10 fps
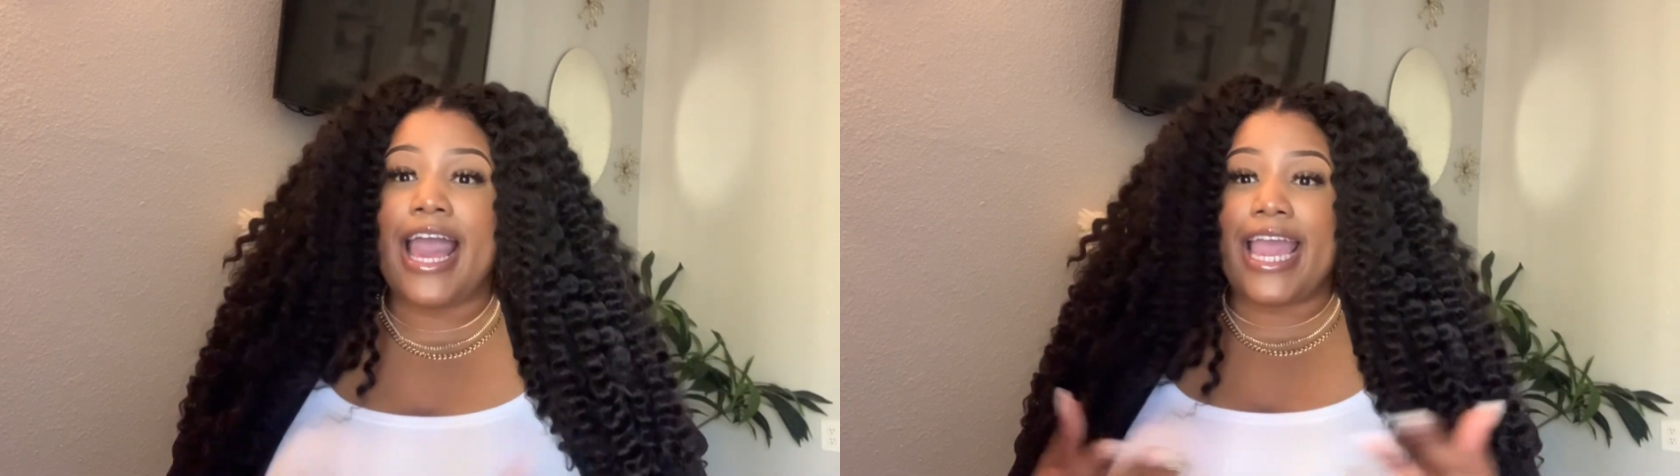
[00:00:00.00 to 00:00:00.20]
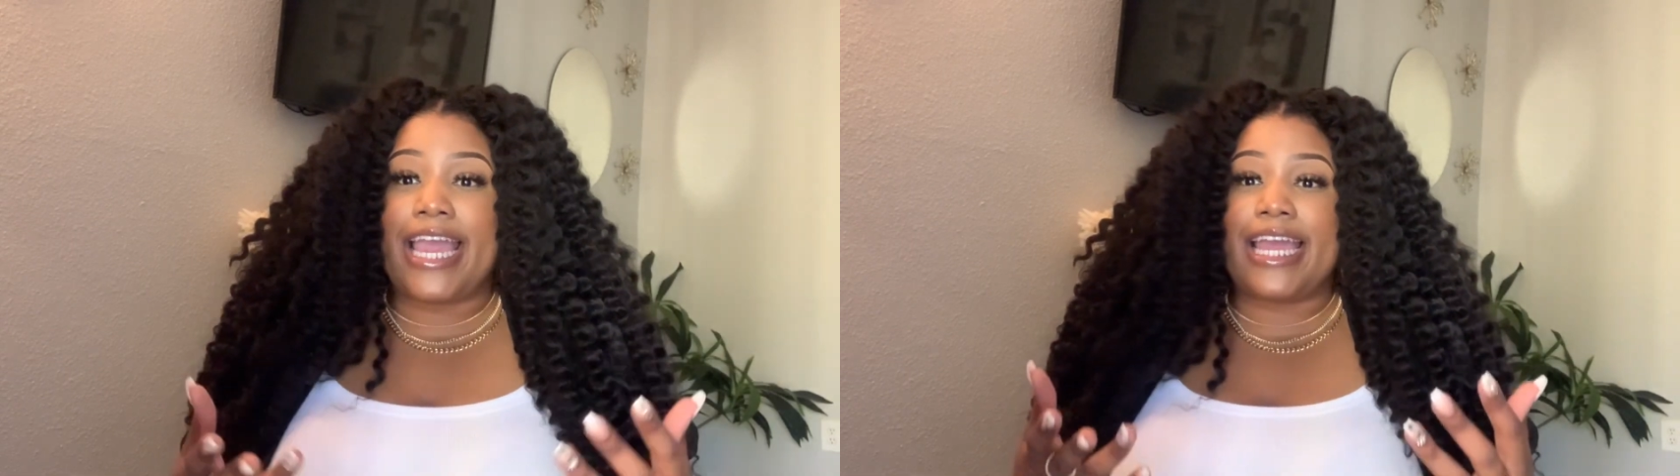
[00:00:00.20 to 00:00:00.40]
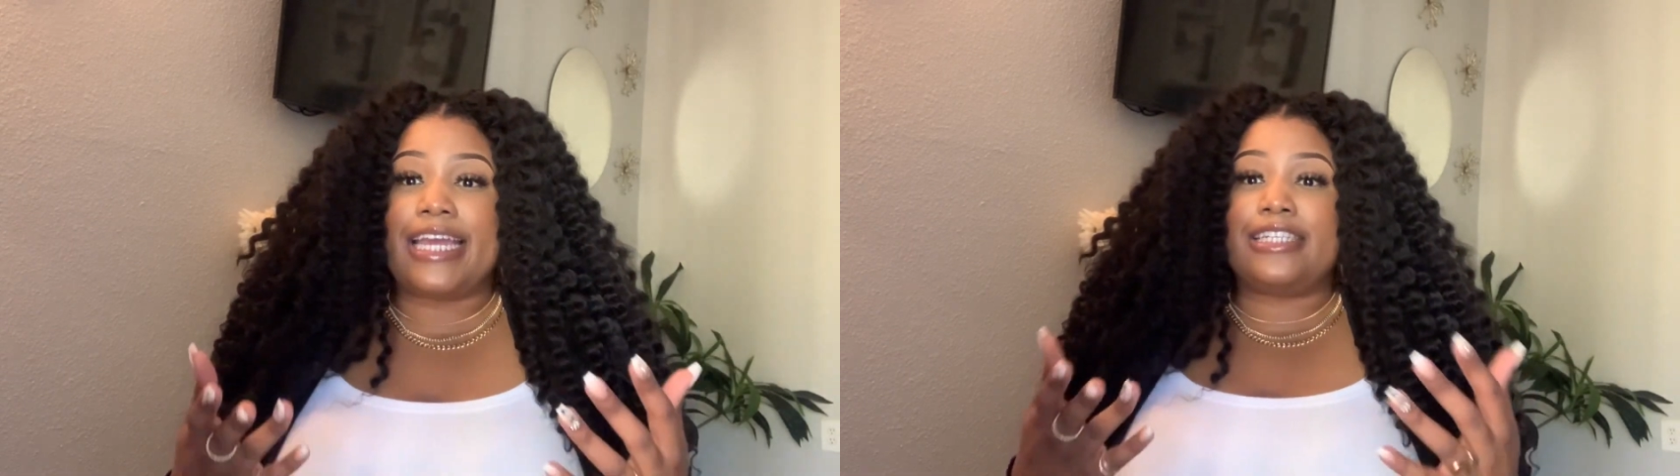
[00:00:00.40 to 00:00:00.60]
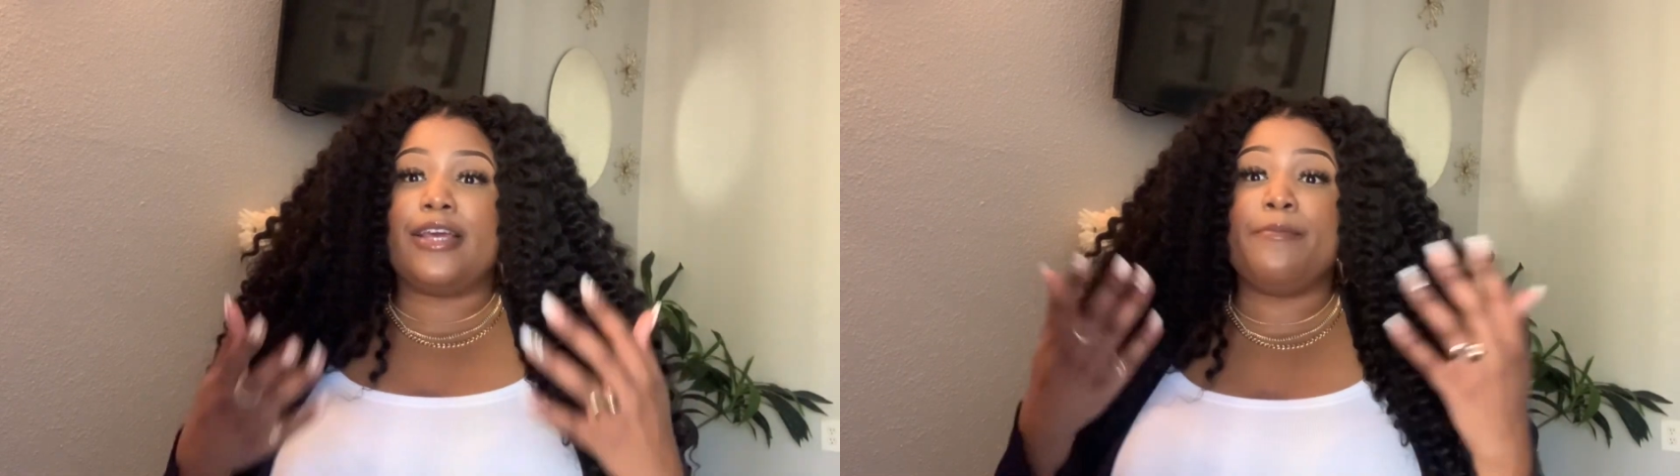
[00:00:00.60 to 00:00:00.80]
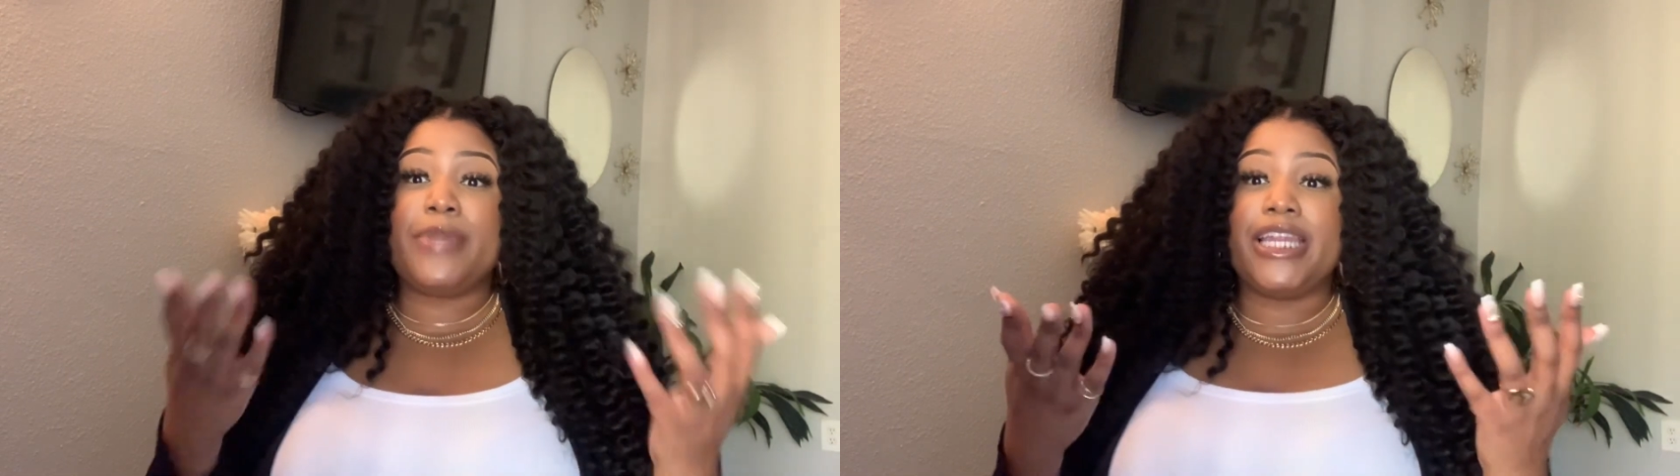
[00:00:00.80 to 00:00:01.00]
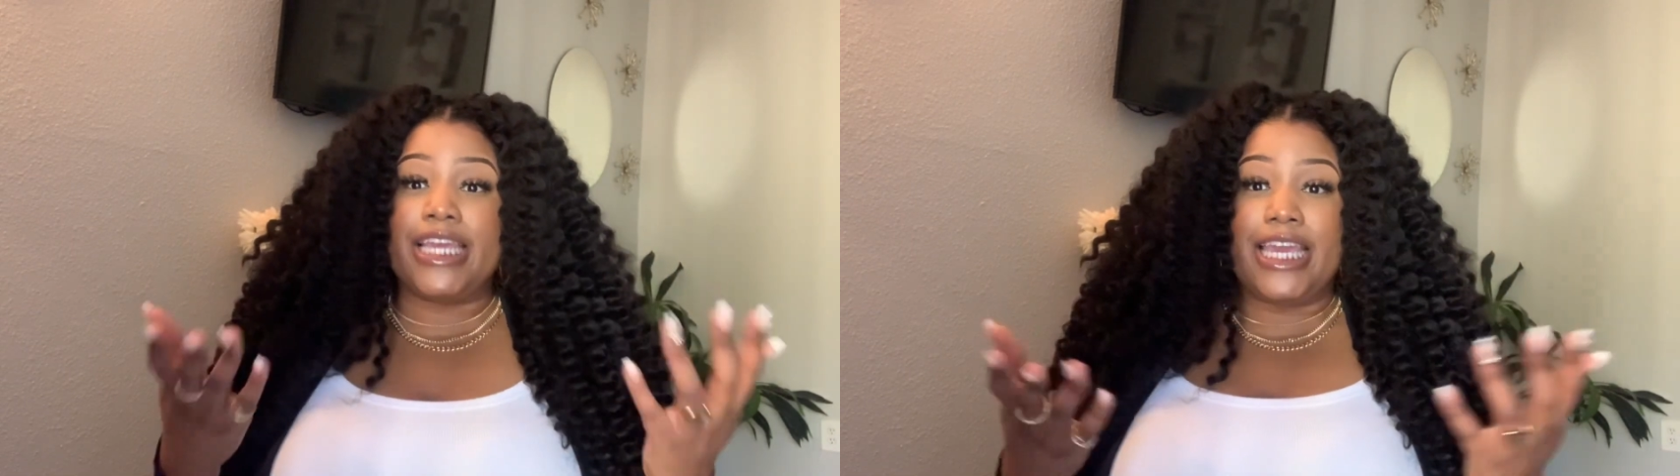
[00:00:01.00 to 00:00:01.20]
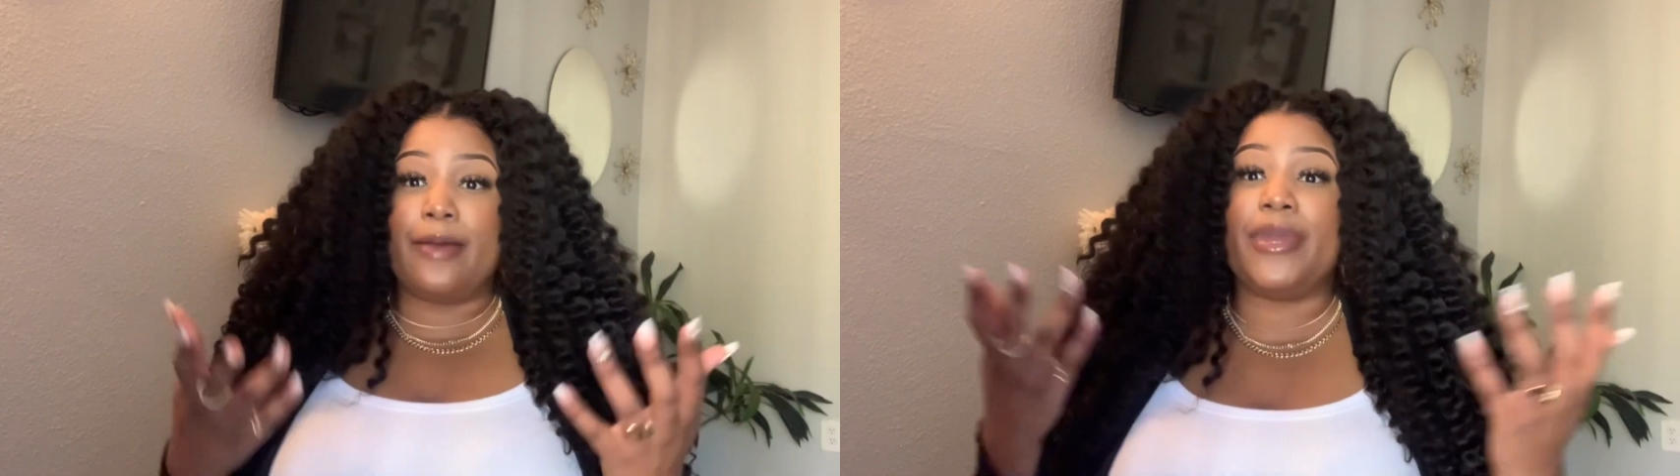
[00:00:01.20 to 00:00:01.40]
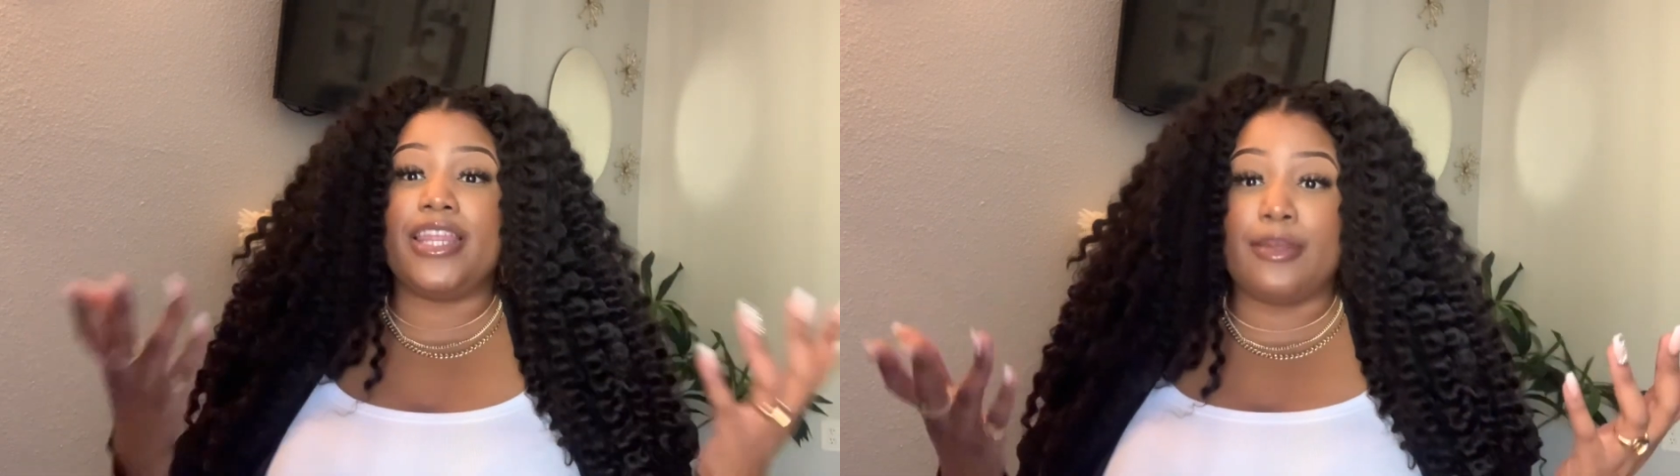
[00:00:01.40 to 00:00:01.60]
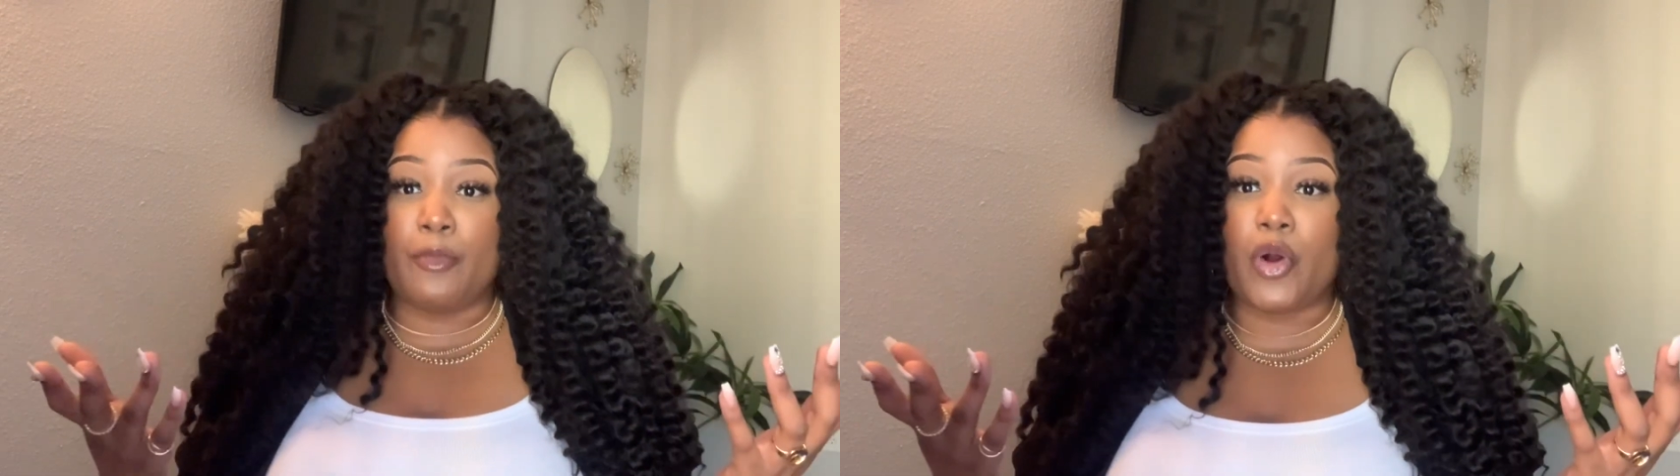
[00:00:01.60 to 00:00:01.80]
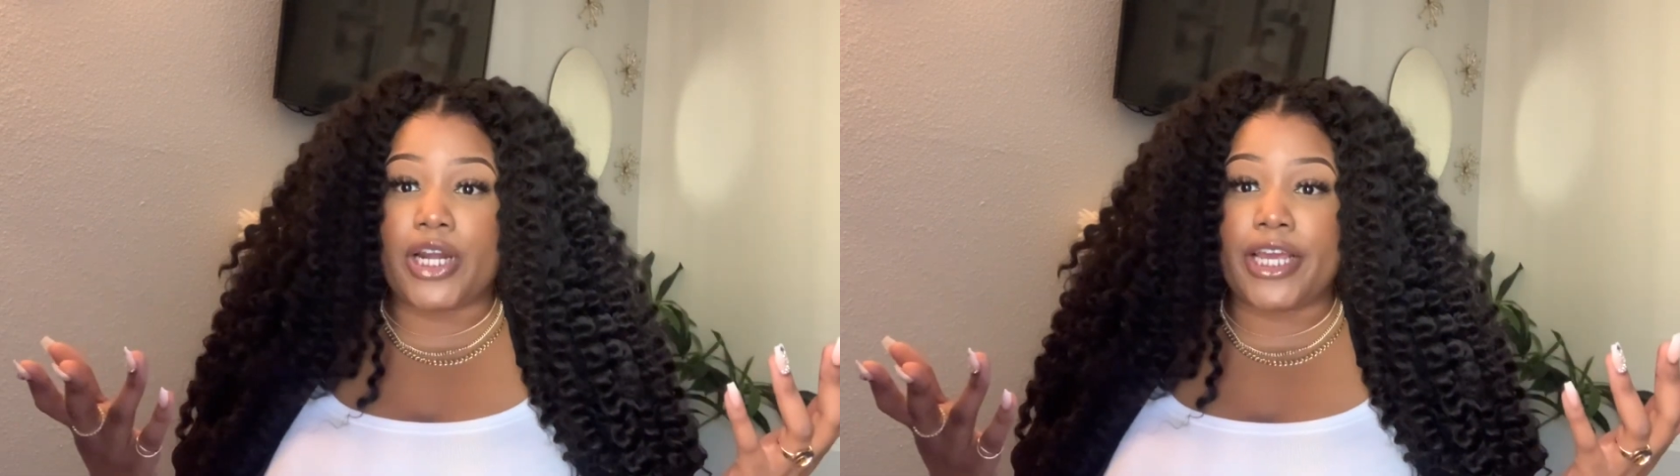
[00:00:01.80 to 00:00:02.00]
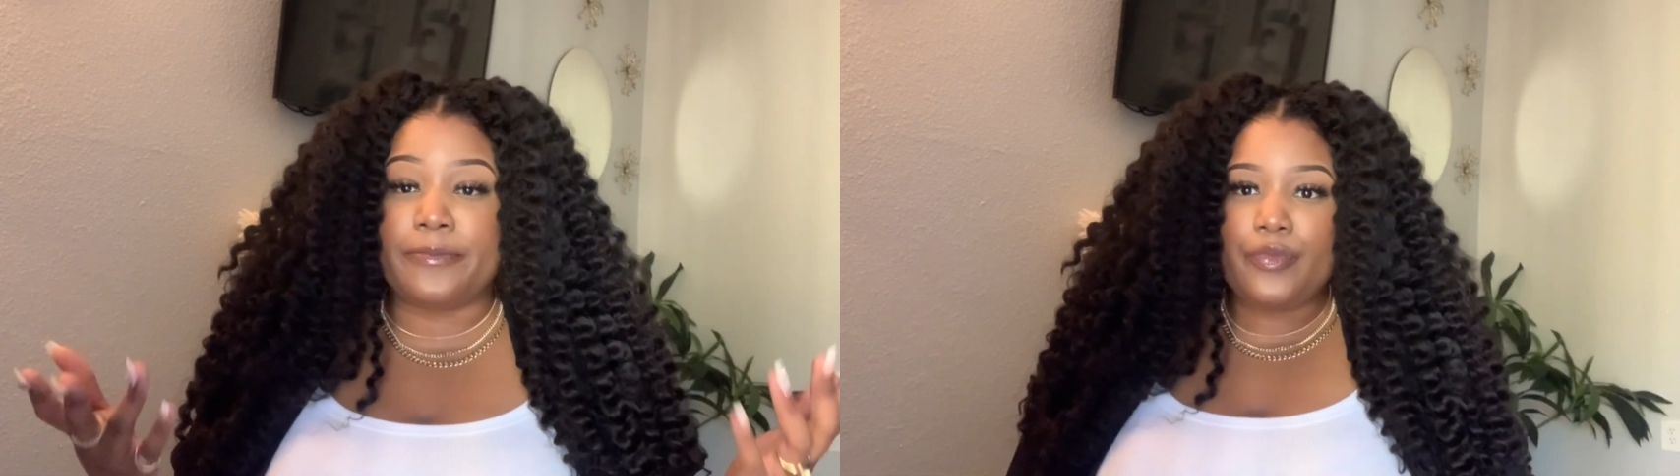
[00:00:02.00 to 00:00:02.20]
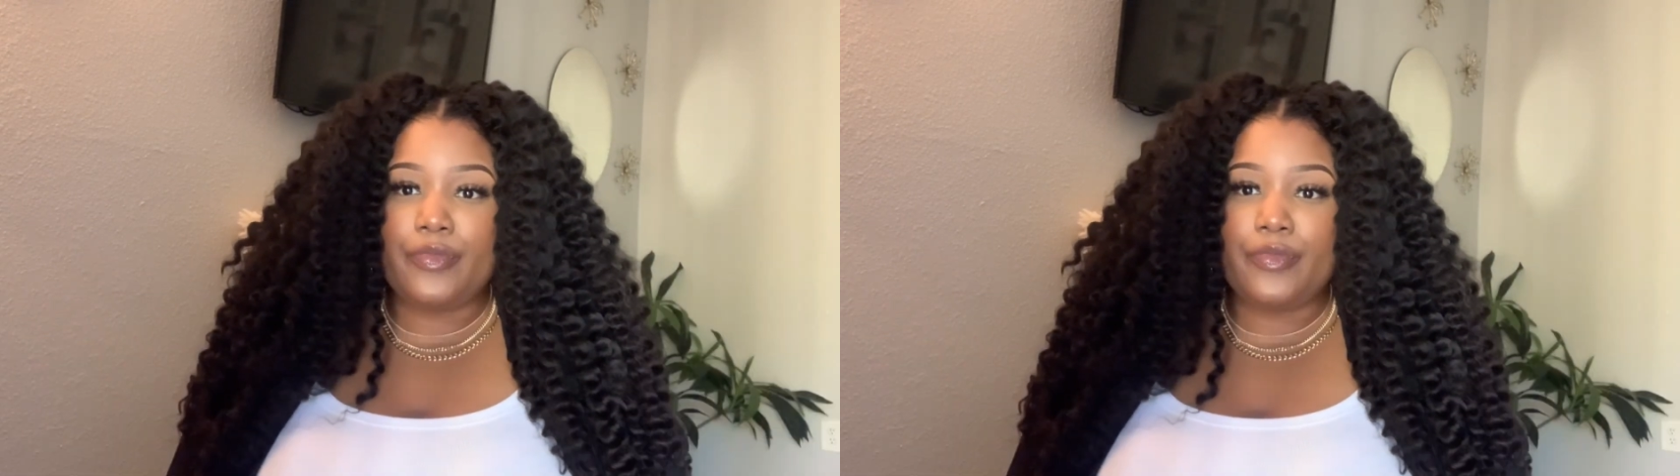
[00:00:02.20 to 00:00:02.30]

and meeting him in the morning.